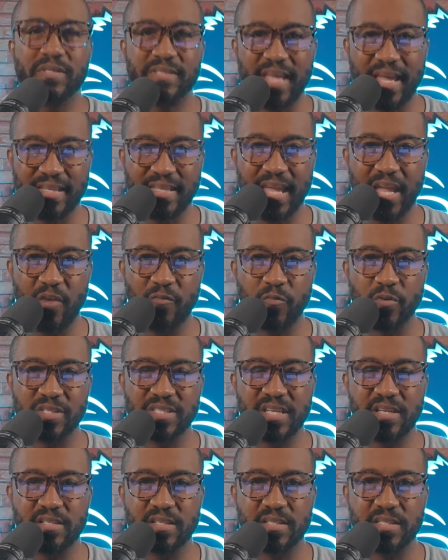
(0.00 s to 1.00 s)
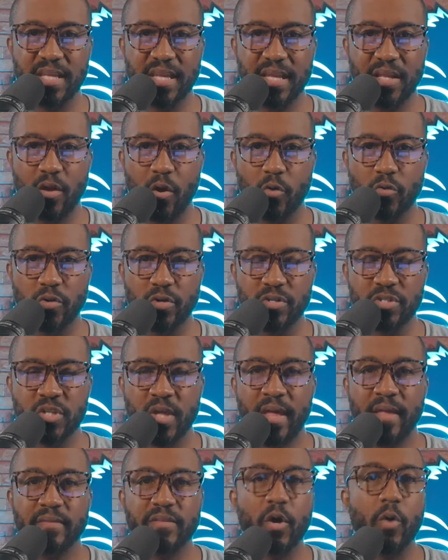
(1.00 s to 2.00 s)
was that day for season ticket
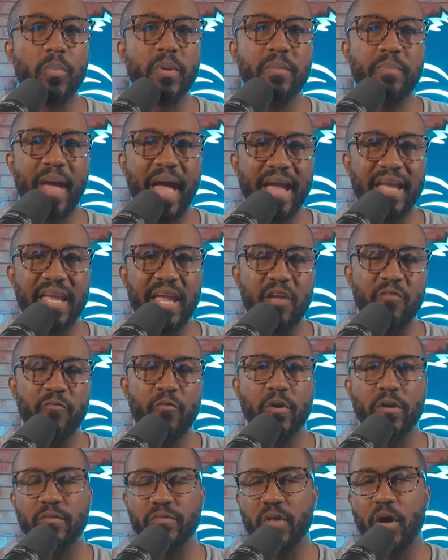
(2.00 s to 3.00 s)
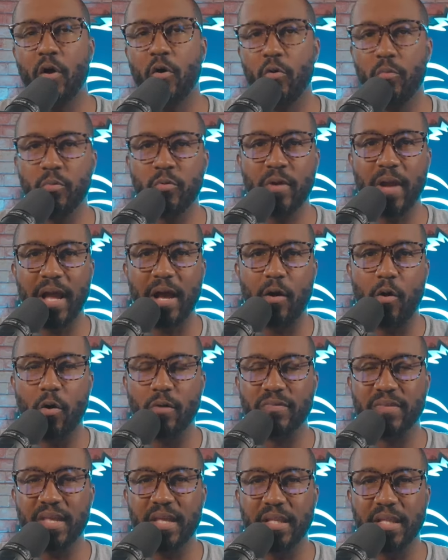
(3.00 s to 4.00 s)
holders. They'll be back in front of the home crowd
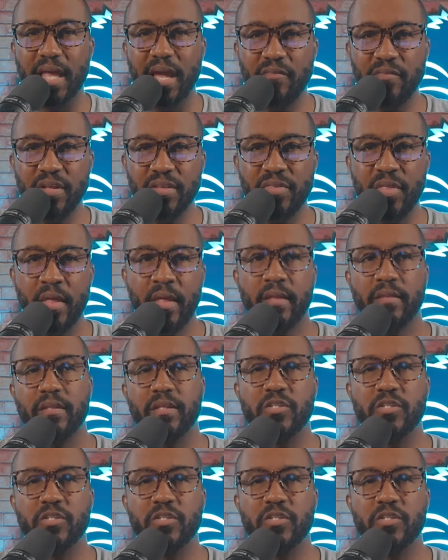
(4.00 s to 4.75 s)
on the 11th.